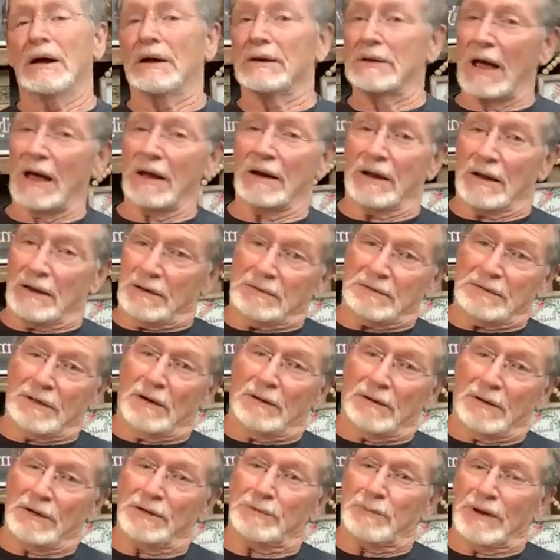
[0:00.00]
And, and you
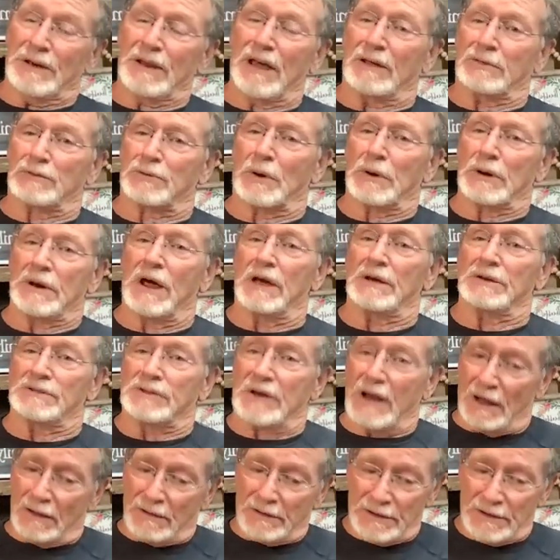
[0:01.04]
know, he's been dead three days now.